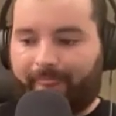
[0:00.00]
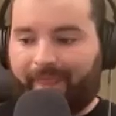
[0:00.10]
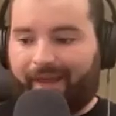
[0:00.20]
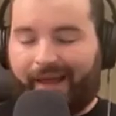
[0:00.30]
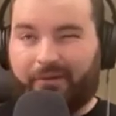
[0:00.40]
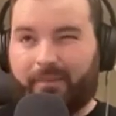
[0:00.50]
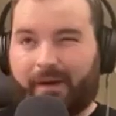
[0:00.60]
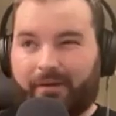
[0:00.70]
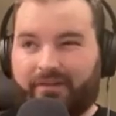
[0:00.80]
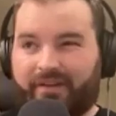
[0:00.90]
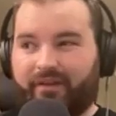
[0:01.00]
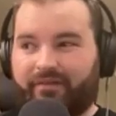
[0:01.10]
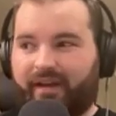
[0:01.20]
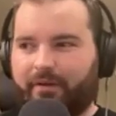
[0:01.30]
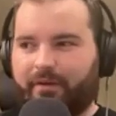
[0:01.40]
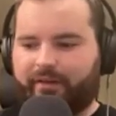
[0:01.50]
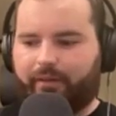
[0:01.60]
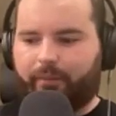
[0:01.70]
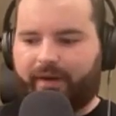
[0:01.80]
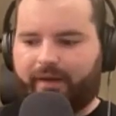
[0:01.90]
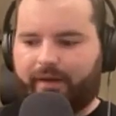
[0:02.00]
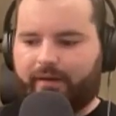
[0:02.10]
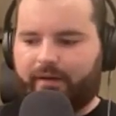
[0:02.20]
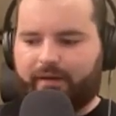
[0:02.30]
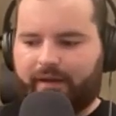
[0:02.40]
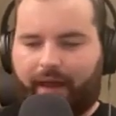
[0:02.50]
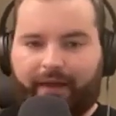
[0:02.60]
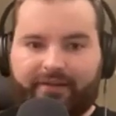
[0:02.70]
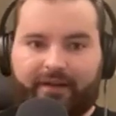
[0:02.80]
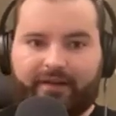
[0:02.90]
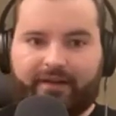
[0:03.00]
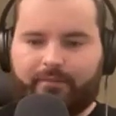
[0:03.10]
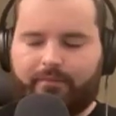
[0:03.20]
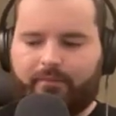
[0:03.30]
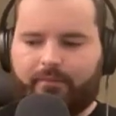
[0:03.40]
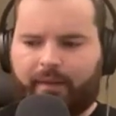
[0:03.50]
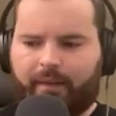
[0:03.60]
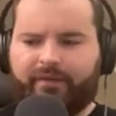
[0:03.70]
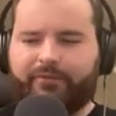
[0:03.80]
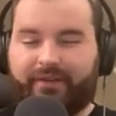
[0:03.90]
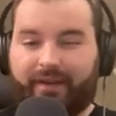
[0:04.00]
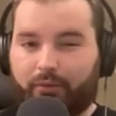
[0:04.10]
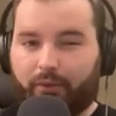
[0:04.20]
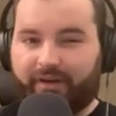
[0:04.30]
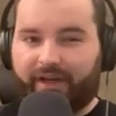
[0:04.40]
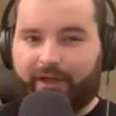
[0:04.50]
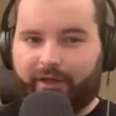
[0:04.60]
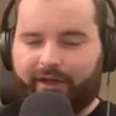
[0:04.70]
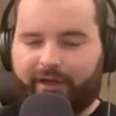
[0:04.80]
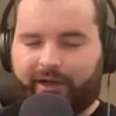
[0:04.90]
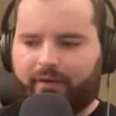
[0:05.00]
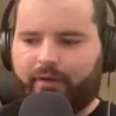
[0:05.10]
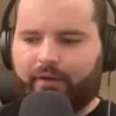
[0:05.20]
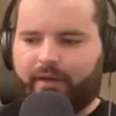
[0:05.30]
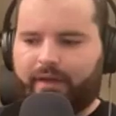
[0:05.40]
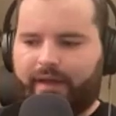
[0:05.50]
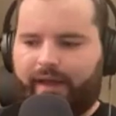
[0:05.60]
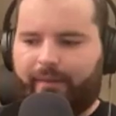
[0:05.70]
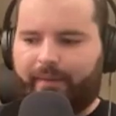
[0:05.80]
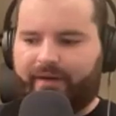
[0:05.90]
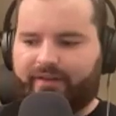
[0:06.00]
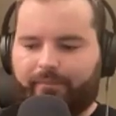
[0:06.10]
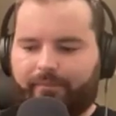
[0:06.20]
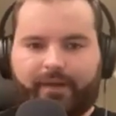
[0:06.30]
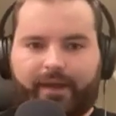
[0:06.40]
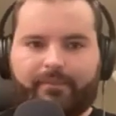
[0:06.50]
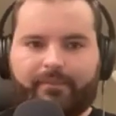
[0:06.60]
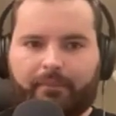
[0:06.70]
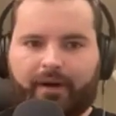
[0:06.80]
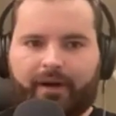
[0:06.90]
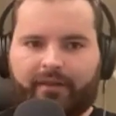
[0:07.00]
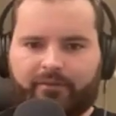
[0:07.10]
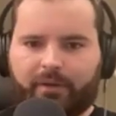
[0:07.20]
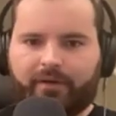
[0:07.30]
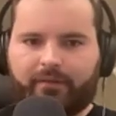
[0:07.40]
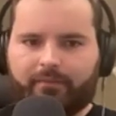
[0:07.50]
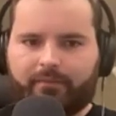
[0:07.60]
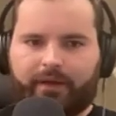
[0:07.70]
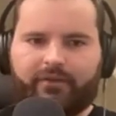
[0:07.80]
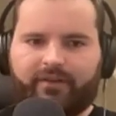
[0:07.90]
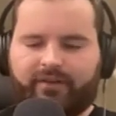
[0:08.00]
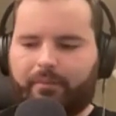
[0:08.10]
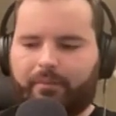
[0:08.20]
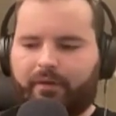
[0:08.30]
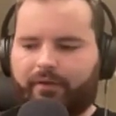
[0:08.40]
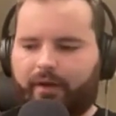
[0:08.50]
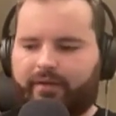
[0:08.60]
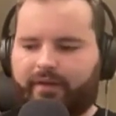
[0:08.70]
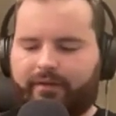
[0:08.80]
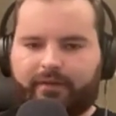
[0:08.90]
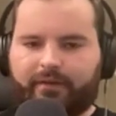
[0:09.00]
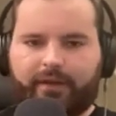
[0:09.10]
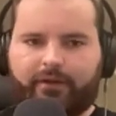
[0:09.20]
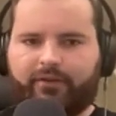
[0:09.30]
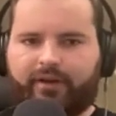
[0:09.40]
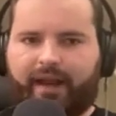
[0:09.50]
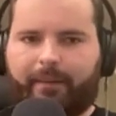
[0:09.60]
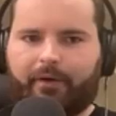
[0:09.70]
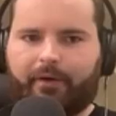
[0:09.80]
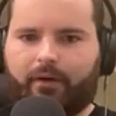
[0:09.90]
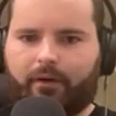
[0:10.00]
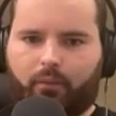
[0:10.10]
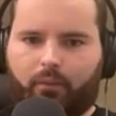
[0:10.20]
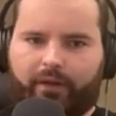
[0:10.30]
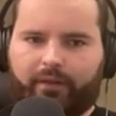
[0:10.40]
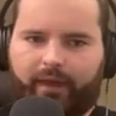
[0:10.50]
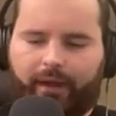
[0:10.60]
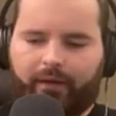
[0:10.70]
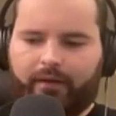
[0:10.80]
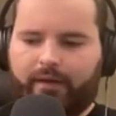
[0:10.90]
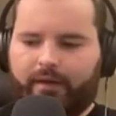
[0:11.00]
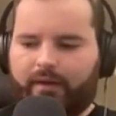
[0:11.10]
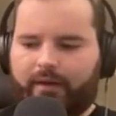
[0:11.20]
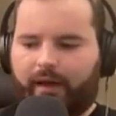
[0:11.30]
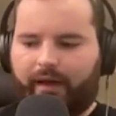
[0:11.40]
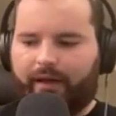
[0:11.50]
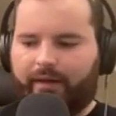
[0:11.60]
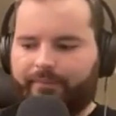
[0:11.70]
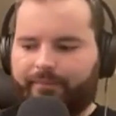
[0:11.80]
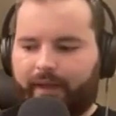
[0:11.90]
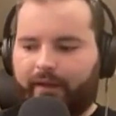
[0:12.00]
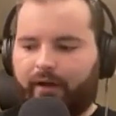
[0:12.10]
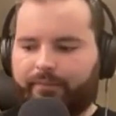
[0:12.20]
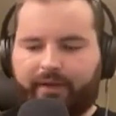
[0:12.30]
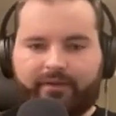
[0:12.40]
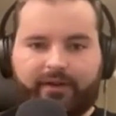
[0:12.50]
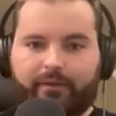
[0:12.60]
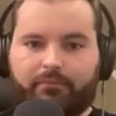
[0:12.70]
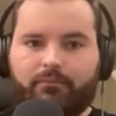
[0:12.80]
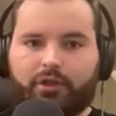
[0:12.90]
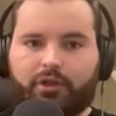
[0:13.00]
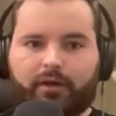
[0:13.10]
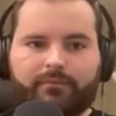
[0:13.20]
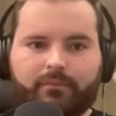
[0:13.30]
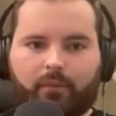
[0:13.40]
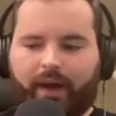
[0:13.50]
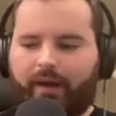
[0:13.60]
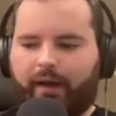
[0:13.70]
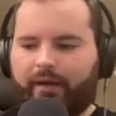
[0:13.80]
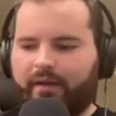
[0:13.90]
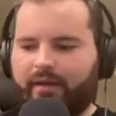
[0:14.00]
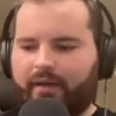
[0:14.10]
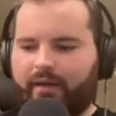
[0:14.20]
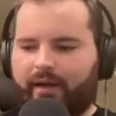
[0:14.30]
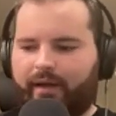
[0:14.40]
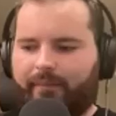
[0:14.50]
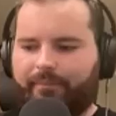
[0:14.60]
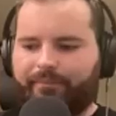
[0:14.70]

I was about 75% of the way done. I sent him, I believe it's the importation chapter. I said, "Hey, I'm writing this book. Here's the table of contents. Here's a chapter. What do you think?" He called me. He said, "Sure, why not?" Um,